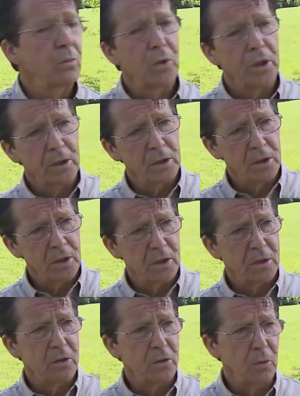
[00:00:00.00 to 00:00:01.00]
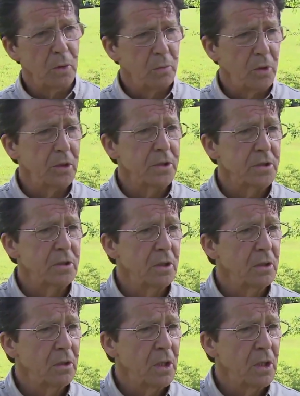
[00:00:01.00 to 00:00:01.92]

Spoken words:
bringing it in to replace the